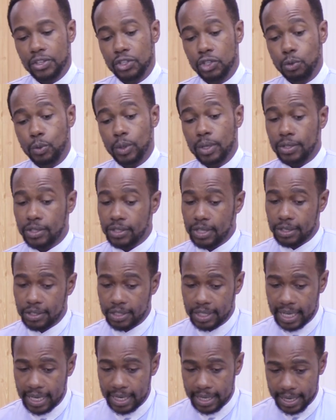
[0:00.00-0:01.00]
You will
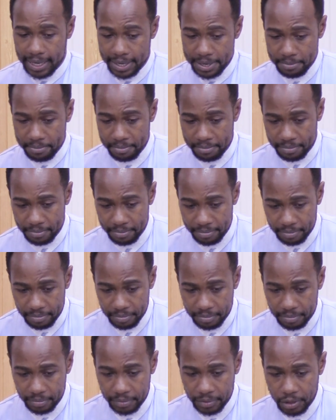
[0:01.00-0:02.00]
sustain him
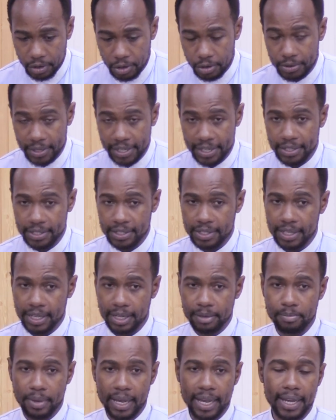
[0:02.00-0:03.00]
on his
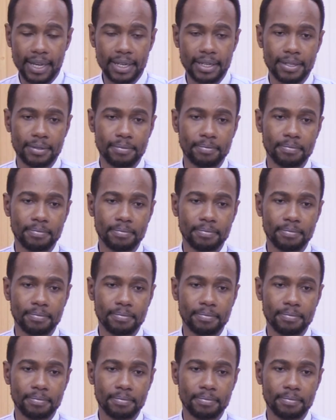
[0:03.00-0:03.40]
sick bed.